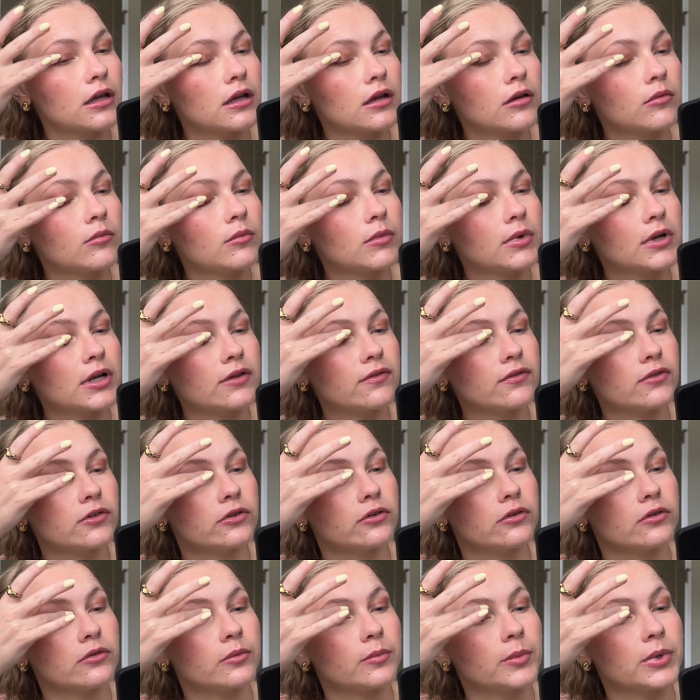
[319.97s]
But if
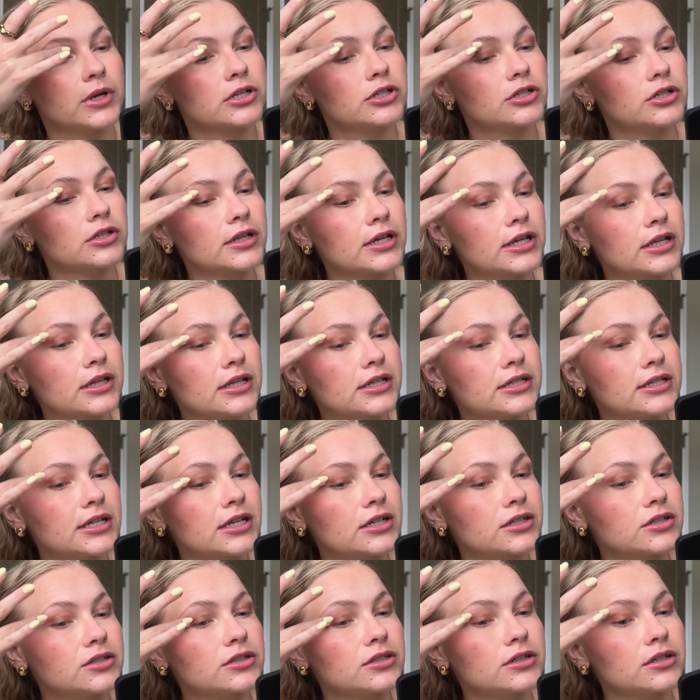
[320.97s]
you picture like the
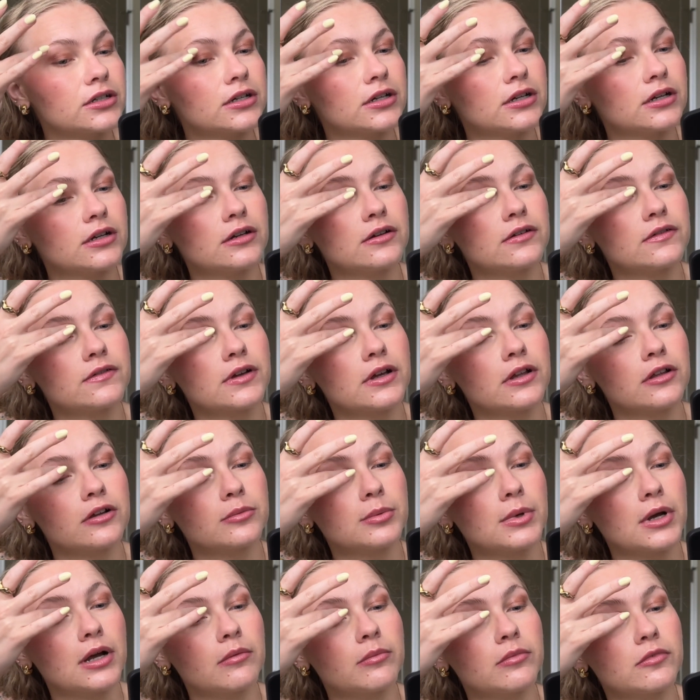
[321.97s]
texture of
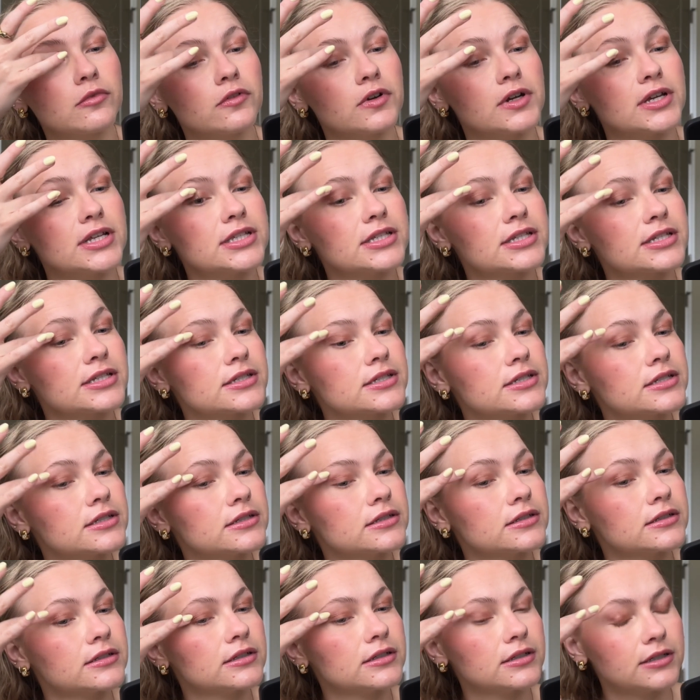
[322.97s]
ColourPop Ritz,
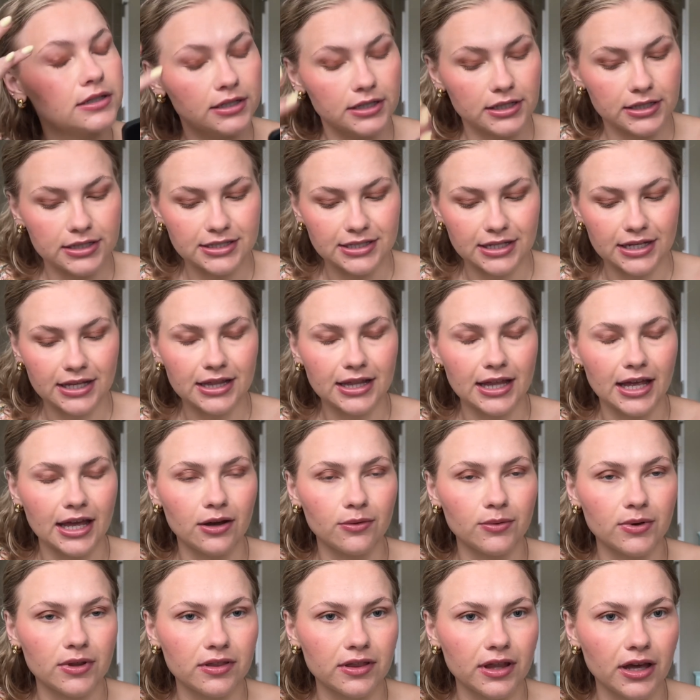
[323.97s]
it's like that
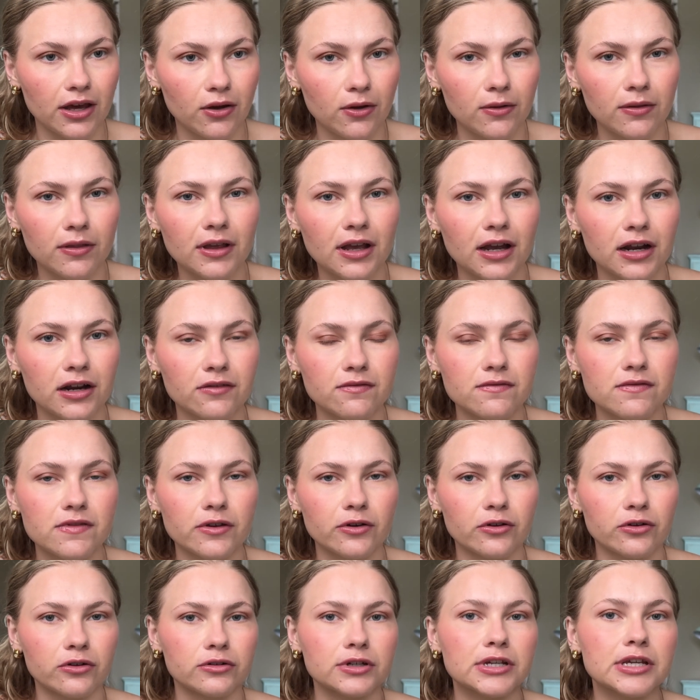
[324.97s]
without kind of the
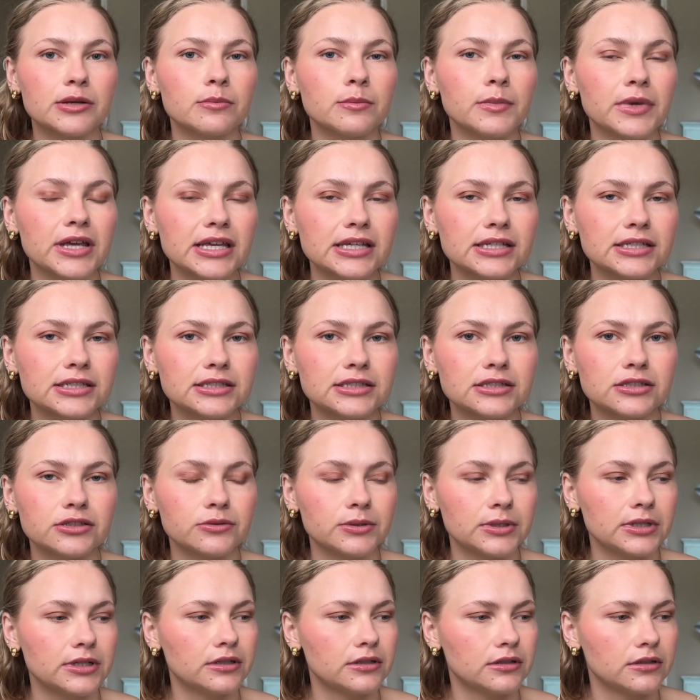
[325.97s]
cream base to
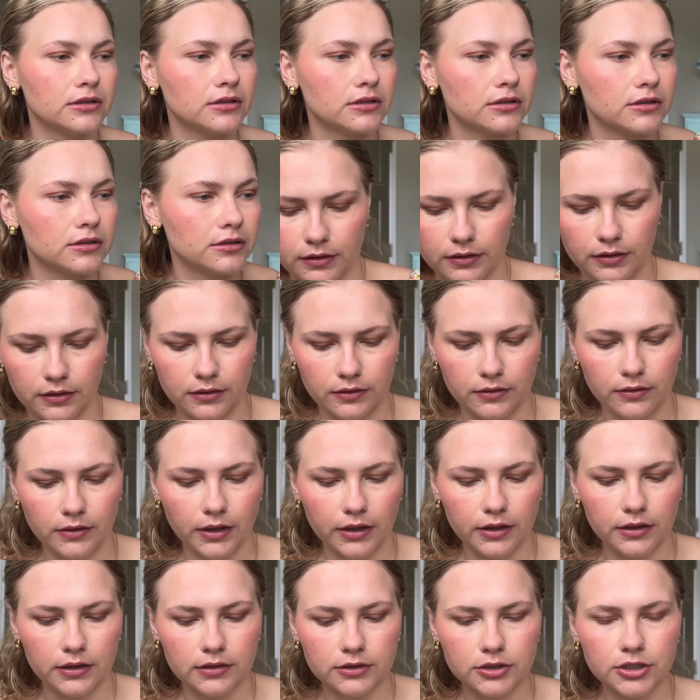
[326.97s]
it. Okay,
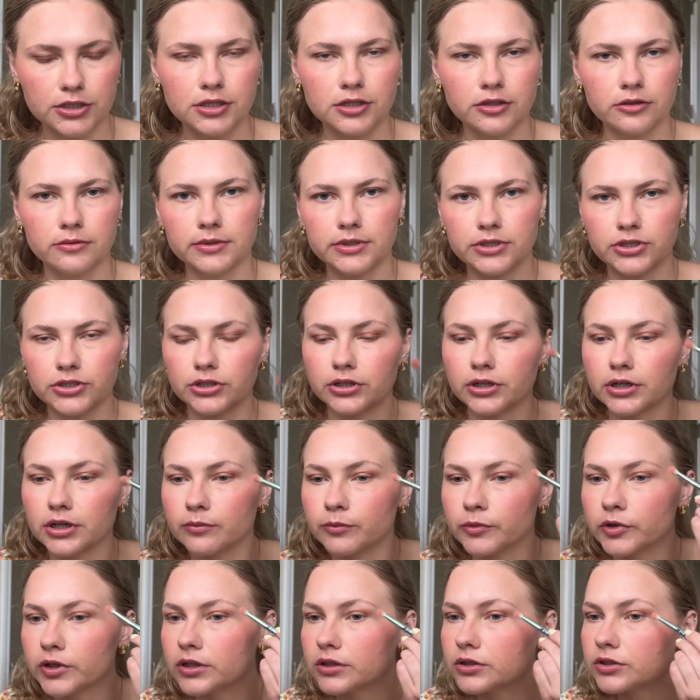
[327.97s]
and just to be sure, I'm
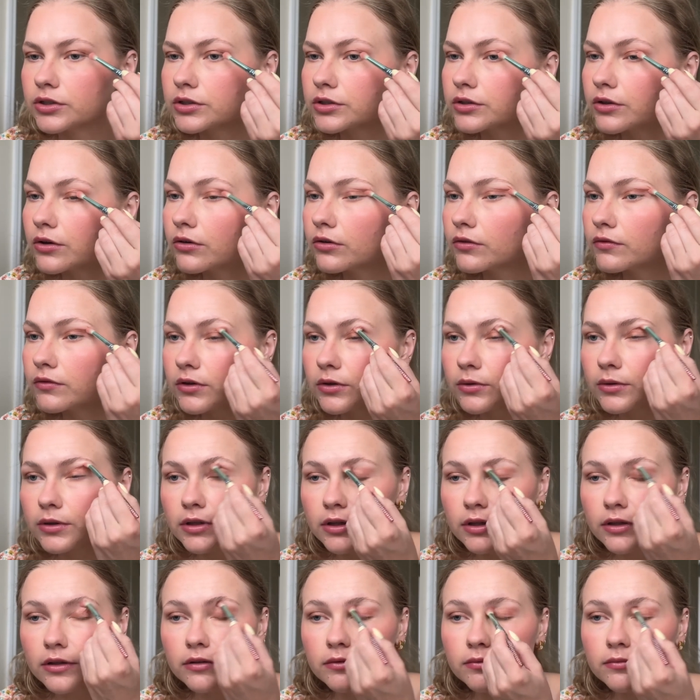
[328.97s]
gonna just go over with
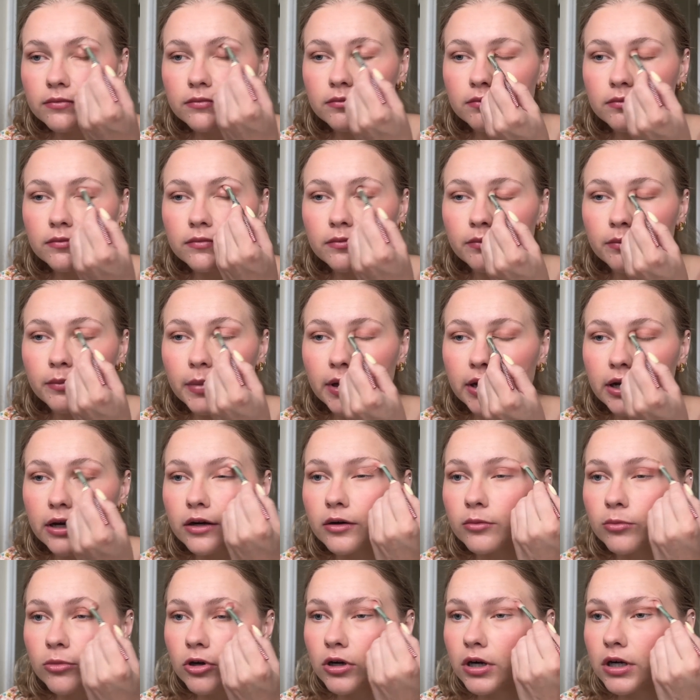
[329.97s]
a bare
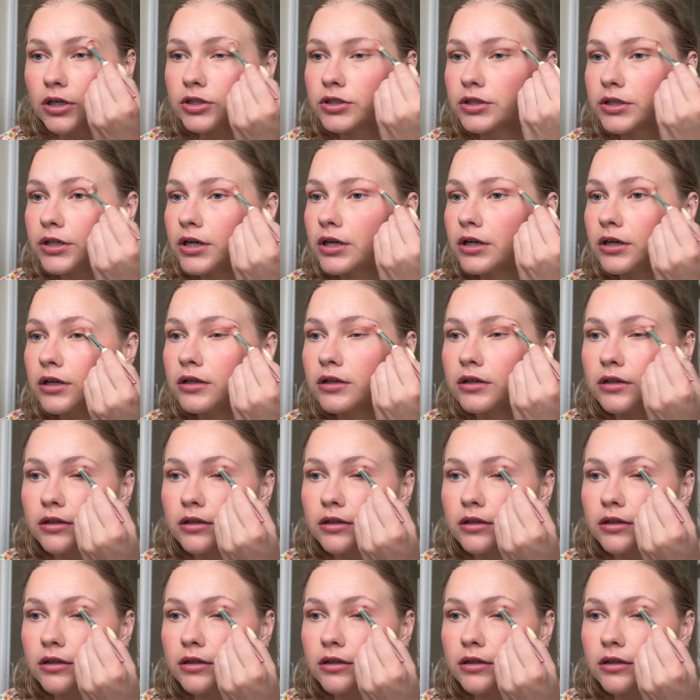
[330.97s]
brush here.